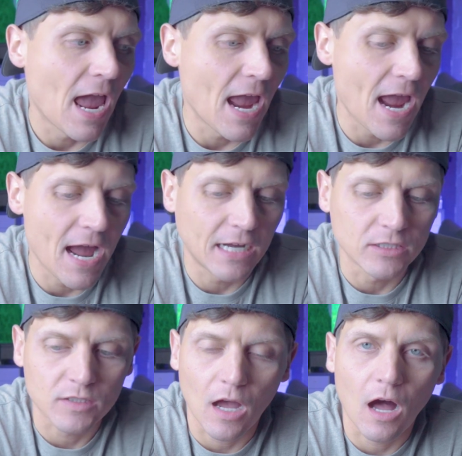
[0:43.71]

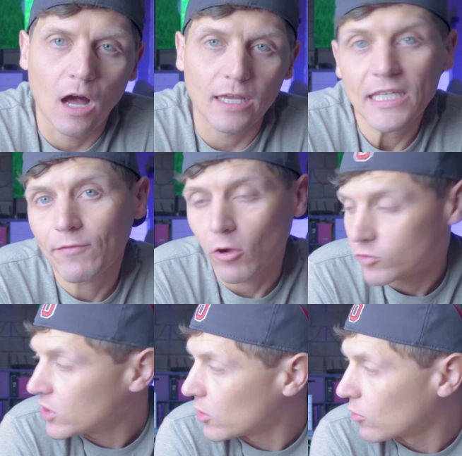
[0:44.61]
And
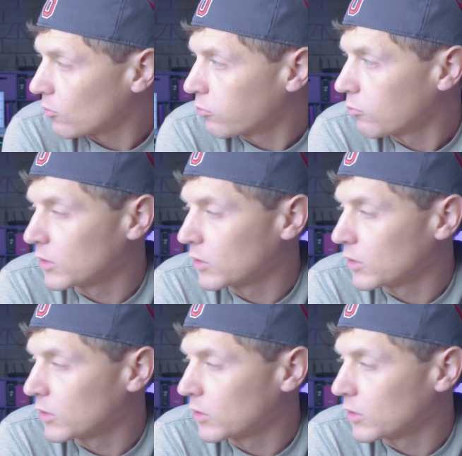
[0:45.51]
Evo too,